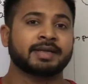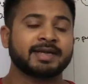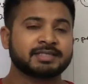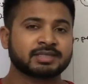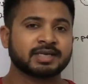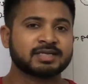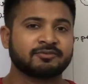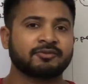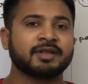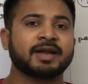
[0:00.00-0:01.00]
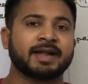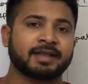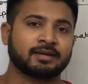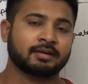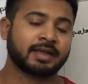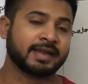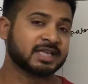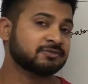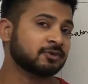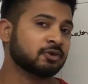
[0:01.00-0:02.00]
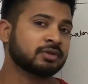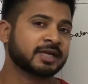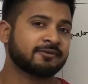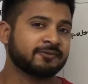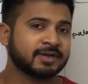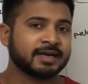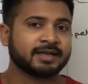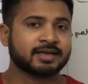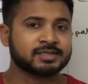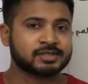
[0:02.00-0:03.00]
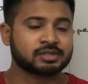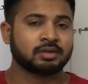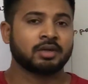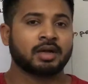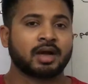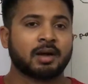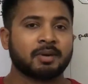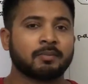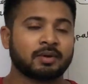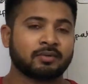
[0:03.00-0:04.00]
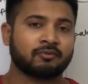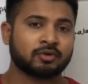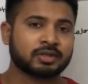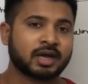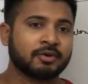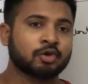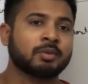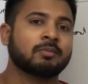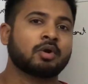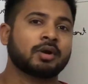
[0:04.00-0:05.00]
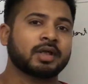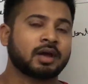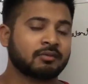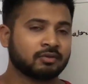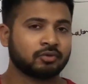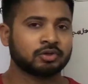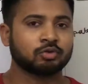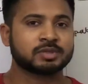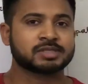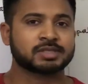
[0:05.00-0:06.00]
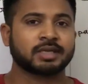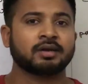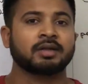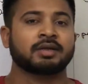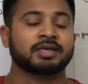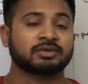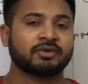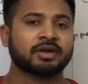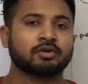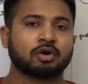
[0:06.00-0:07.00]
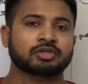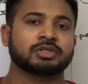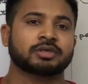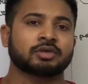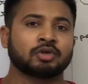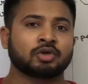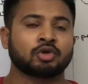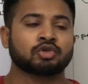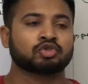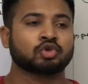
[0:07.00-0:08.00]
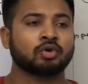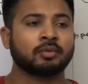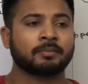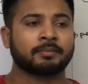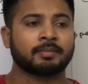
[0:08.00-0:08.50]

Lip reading: it releases free radical. And as we know that free radical is our human body, for human cell, it's a very toxic. So